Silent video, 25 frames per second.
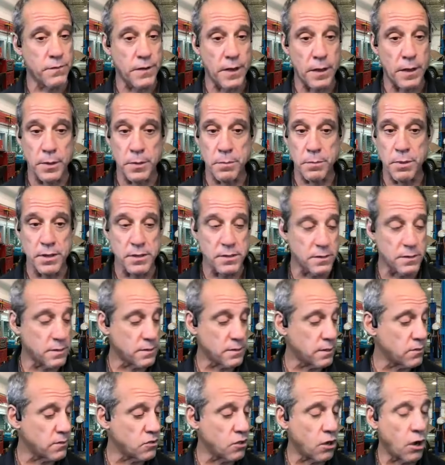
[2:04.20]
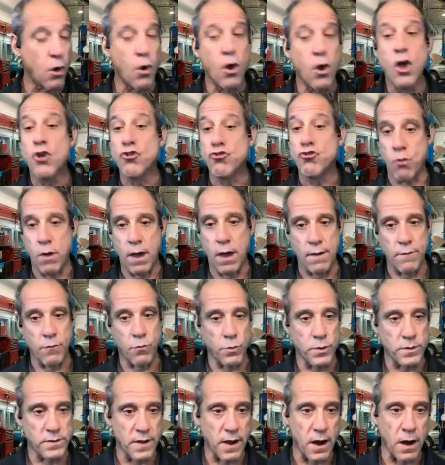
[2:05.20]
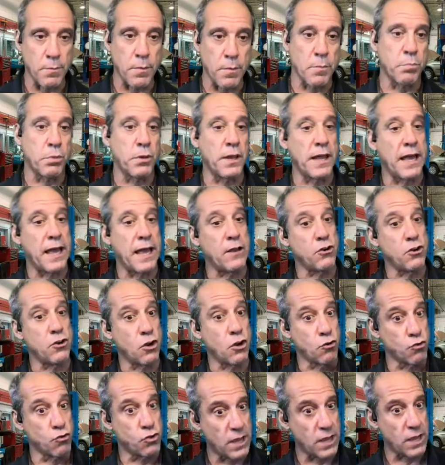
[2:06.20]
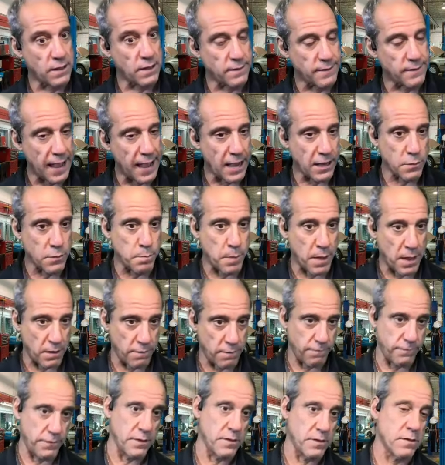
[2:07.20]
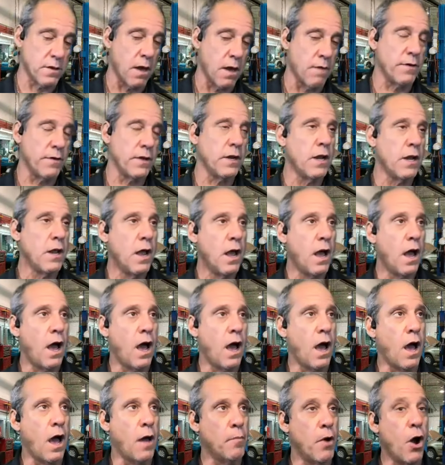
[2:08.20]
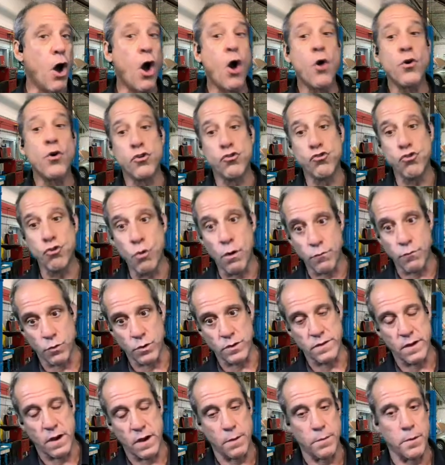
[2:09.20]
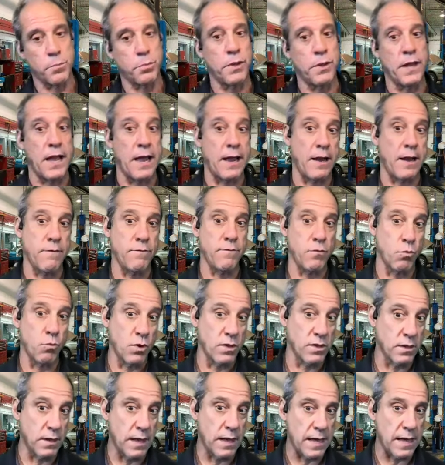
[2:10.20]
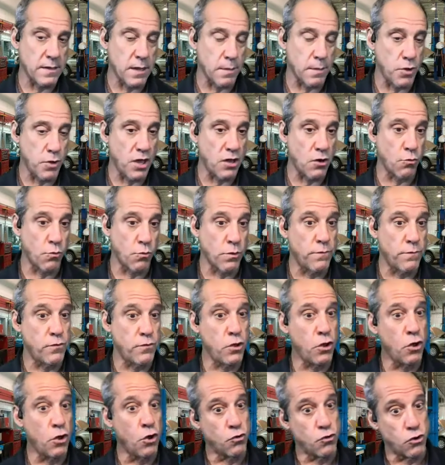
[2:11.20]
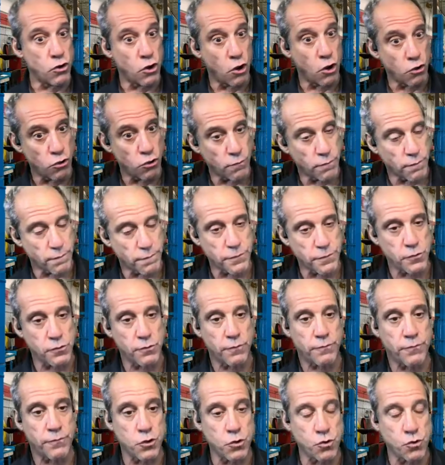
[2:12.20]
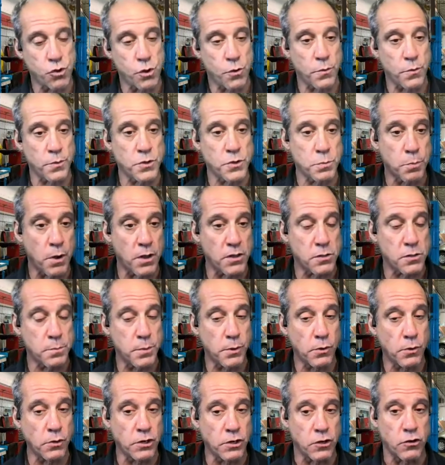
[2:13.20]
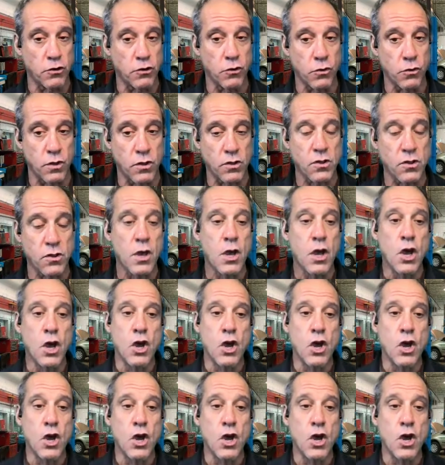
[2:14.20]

family businesses, do you have a retirement plan? Do you understand the tax benefits of it? Oh, you do have a retirement plan. When's the last time you had it reviewed? You have a fiduciary responsibility to do this.